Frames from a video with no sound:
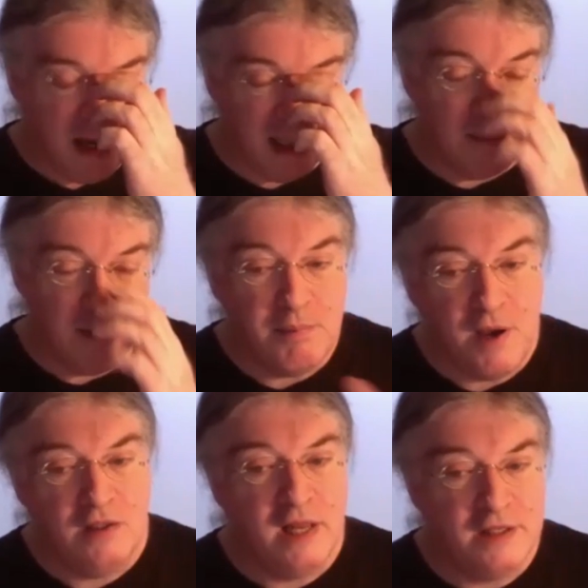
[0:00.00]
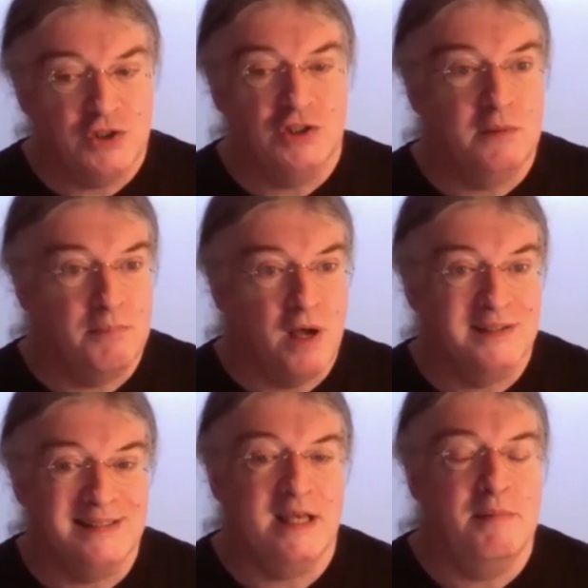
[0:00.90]
It'll be part lecture,
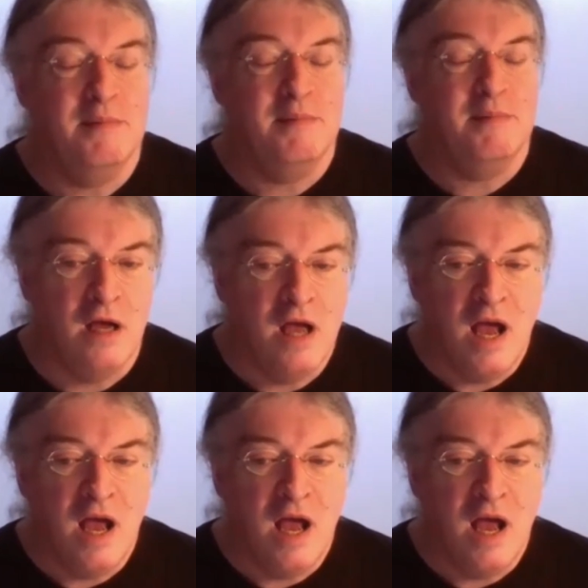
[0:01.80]
part seminar.